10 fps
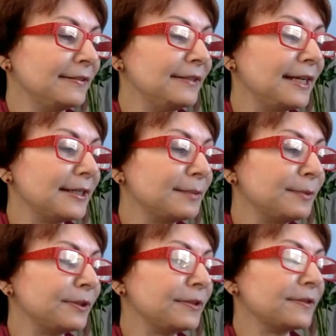
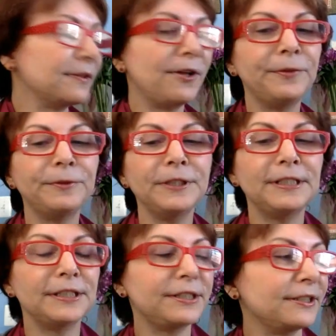Textbooks, all 3
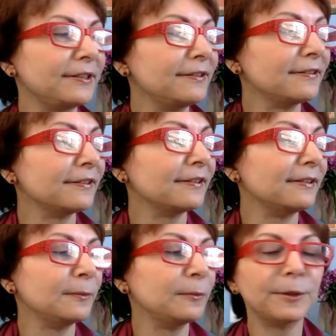editions.
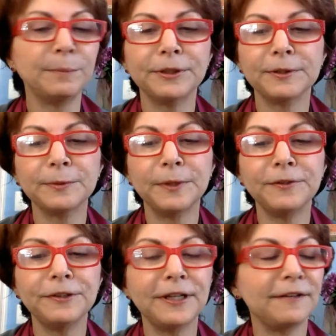Workbooks,
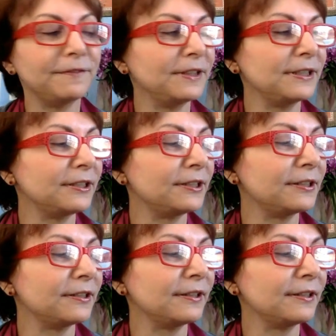whether or not
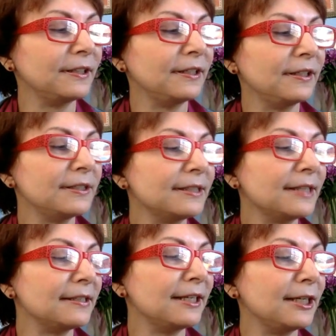finished.
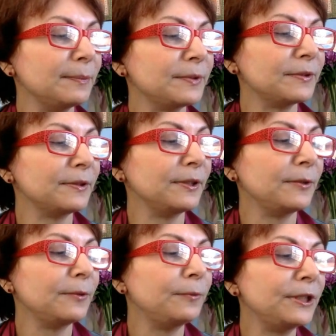Cassette tapes,
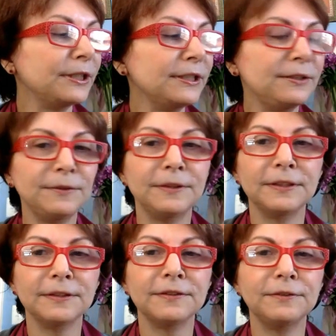really do
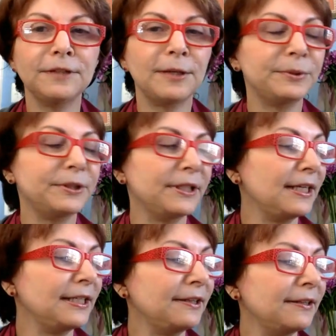this, do not put
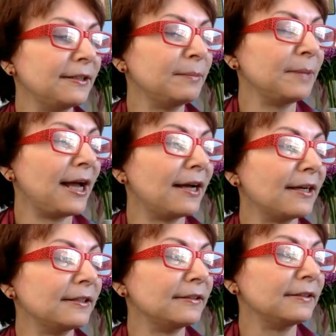anything
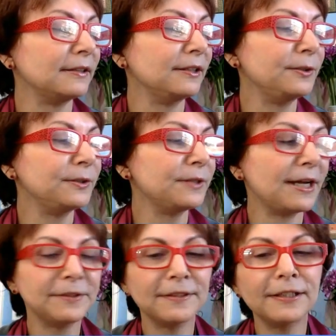back. Use
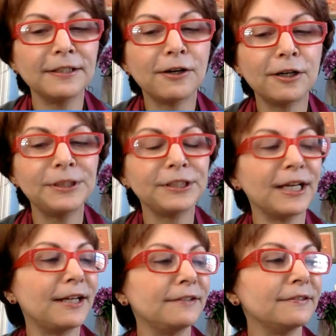outside garbage
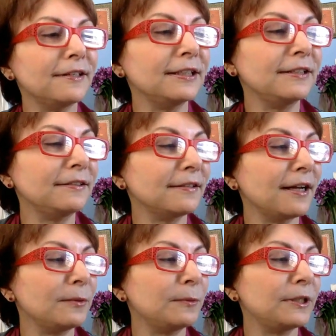cans, not
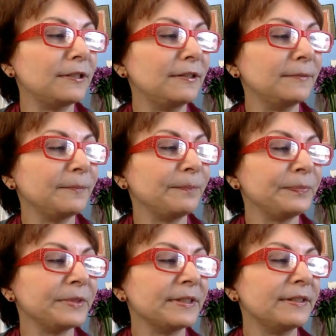inside one.
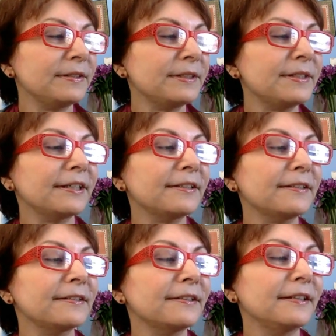
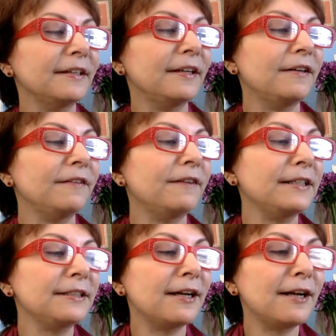6,
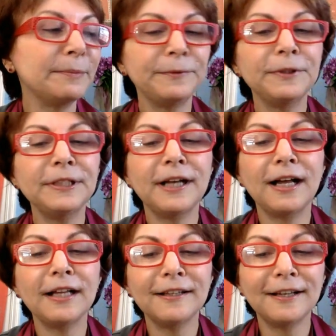find top 3
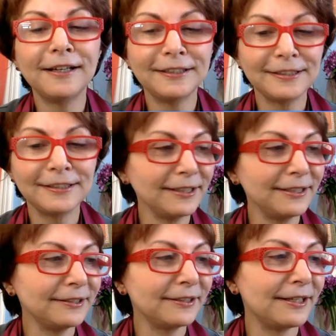online
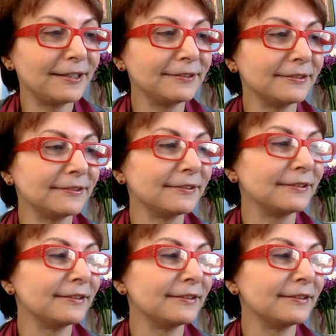Italian classes.